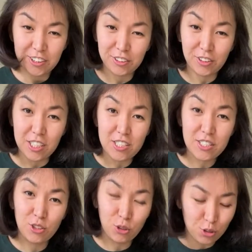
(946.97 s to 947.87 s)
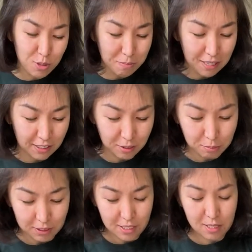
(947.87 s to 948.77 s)
You guys don't smell it,
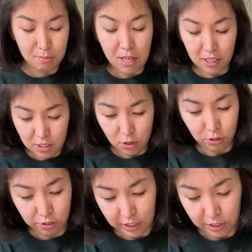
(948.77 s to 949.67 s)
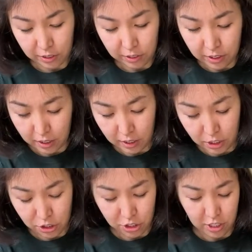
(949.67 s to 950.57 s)
but smells already
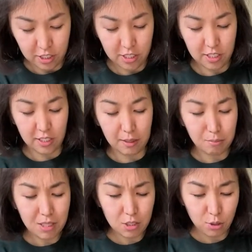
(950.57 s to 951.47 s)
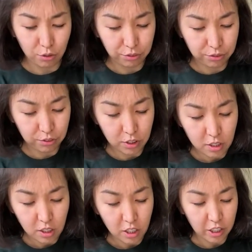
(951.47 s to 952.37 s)
delicious. The mix of
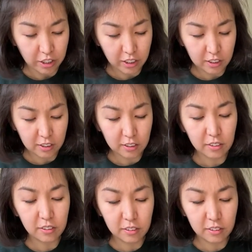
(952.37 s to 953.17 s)
onion,